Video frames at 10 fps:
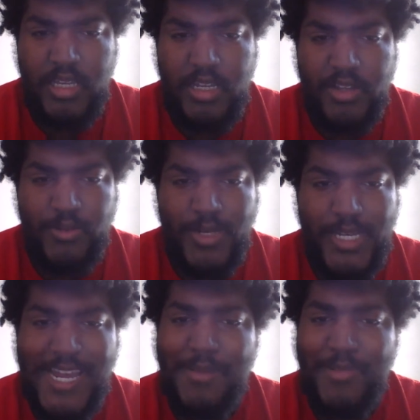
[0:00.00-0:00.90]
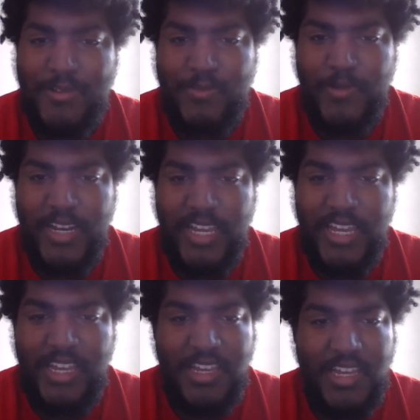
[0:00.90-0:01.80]
you know, Dabo
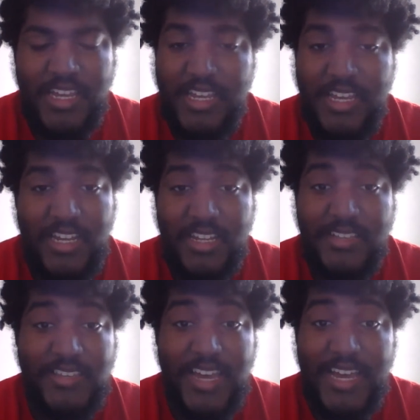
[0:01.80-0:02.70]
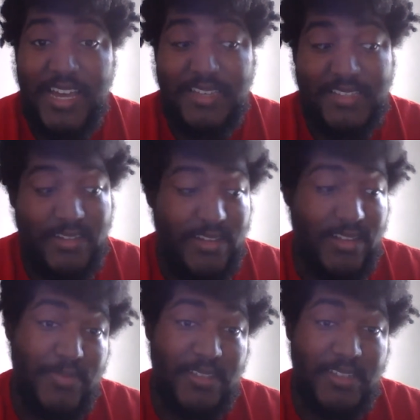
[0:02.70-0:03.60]
Swinney and, and his guys at
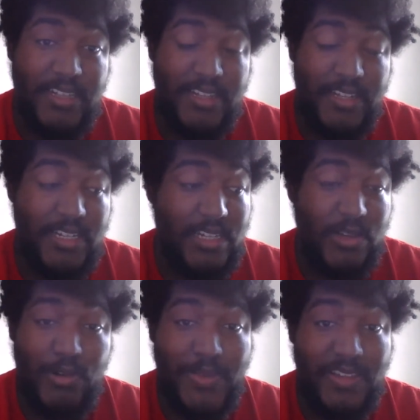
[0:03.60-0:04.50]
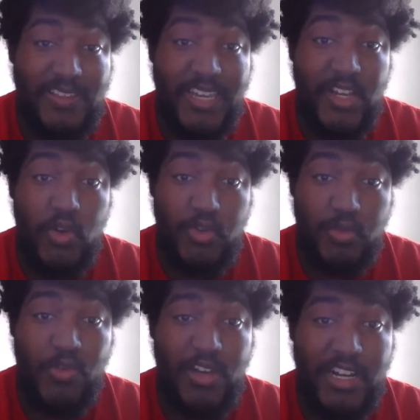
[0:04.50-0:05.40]
Clemson, they're gonna go up against Ed
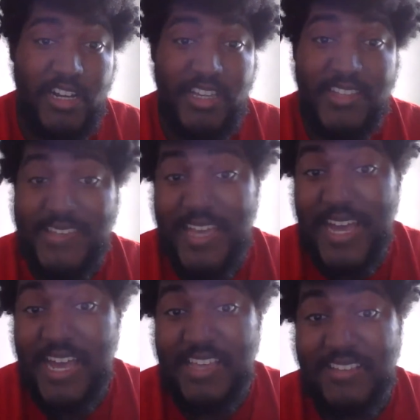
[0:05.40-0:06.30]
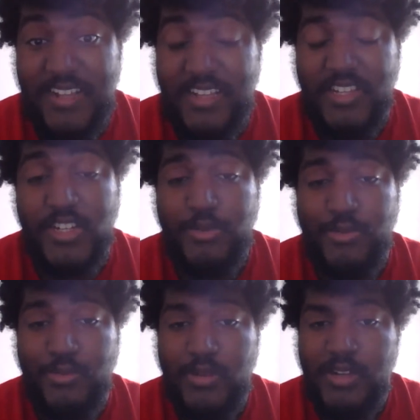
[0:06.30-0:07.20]
Orgeron and his guys at LSU,